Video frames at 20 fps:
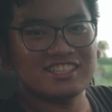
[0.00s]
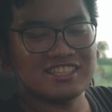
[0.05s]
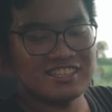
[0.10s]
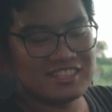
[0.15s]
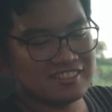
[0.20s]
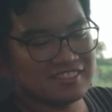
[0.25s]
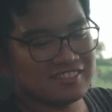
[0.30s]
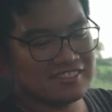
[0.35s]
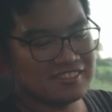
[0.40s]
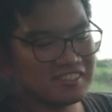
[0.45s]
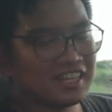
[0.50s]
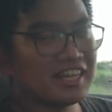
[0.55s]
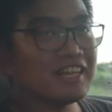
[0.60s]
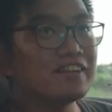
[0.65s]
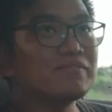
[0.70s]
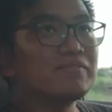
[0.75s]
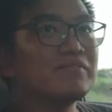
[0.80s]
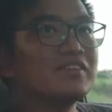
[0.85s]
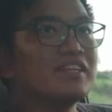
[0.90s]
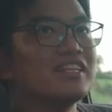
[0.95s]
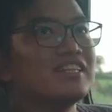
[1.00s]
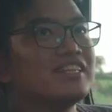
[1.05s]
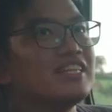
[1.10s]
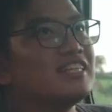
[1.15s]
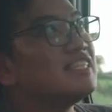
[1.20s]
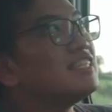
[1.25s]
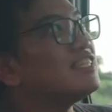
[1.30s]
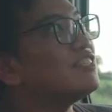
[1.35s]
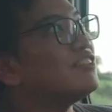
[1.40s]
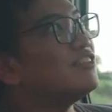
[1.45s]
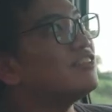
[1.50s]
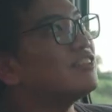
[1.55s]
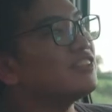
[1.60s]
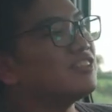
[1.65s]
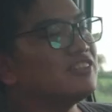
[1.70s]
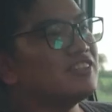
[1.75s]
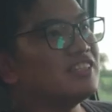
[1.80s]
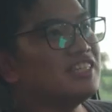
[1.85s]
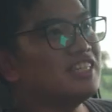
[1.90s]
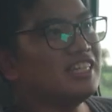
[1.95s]
So yeah, this is all
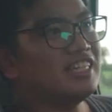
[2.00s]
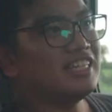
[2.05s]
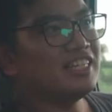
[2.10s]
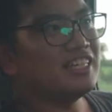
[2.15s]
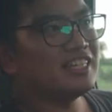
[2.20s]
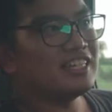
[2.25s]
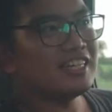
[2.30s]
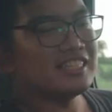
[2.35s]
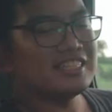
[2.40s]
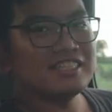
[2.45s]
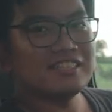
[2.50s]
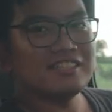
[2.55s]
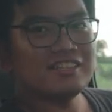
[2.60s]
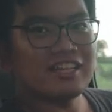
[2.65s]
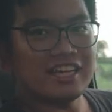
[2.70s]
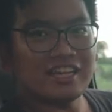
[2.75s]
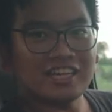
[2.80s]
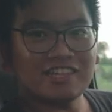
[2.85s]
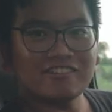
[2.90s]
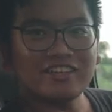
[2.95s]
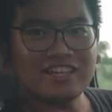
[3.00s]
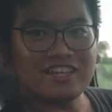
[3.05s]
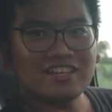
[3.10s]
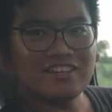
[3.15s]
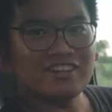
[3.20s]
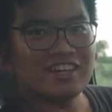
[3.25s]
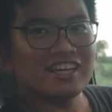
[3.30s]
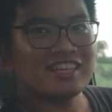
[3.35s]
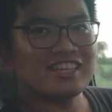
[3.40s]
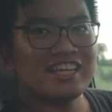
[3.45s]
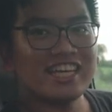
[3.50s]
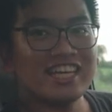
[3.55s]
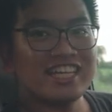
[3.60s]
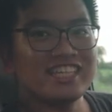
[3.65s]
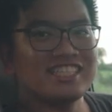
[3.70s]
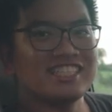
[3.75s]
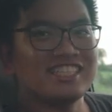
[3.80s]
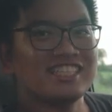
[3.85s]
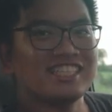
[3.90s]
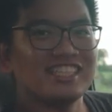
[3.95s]
good here. Let's take a quick look at the
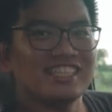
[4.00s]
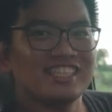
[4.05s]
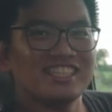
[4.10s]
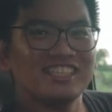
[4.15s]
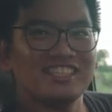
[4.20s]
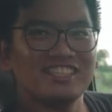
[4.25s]
engine.